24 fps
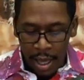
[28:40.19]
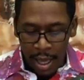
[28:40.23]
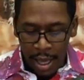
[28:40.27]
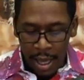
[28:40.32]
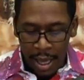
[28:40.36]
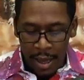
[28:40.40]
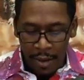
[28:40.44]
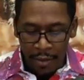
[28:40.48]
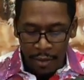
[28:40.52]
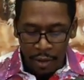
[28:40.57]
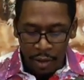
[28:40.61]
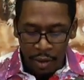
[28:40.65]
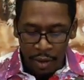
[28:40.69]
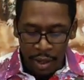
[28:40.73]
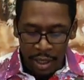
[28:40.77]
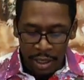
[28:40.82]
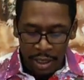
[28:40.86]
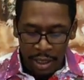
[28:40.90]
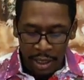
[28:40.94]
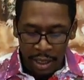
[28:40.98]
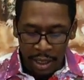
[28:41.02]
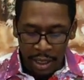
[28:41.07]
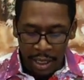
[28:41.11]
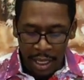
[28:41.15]
And we're going
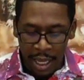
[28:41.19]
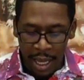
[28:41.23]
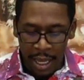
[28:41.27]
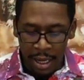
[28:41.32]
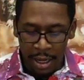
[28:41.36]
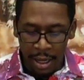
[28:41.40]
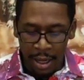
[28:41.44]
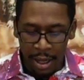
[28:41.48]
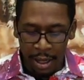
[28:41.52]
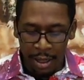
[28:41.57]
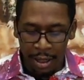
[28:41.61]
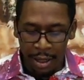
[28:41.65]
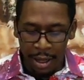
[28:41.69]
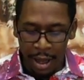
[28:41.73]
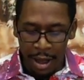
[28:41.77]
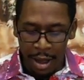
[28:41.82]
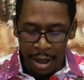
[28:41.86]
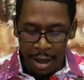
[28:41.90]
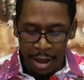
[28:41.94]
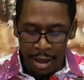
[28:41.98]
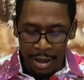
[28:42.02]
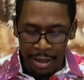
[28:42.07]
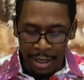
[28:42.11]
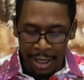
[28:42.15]
to cut
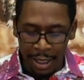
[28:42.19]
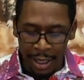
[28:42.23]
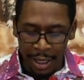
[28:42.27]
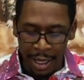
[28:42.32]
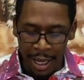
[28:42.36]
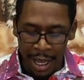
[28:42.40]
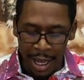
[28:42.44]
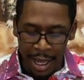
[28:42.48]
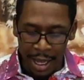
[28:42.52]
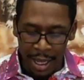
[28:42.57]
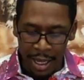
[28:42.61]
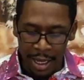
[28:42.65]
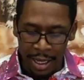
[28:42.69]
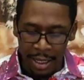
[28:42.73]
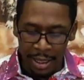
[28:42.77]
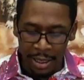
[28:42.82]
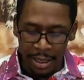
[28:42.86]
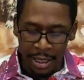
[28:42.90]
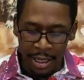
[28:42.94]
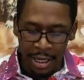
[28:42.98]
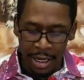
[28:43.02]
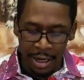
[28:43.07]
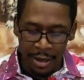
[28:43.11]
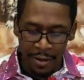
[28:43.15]
along the line.
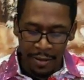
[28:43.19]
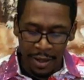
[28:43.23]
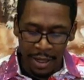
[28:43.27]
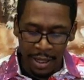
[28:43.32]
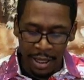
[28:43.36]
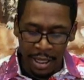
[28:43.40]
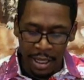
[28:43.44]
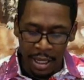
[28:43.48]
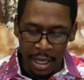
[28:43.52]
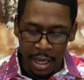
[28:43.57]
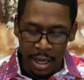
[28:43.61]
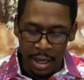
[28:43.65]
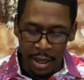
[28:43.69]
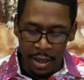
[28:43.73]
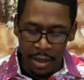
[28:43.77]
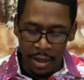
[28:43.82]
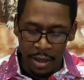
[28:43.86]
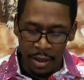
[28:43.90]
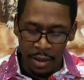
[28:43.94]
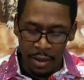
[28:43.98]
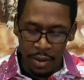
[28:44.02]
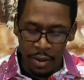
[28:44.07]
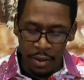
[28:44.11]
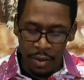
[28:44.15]
Here we
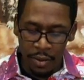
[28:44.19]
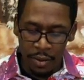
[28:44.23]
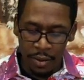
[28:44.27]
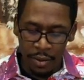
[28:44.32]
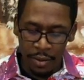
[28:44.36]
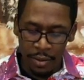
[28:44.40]
go.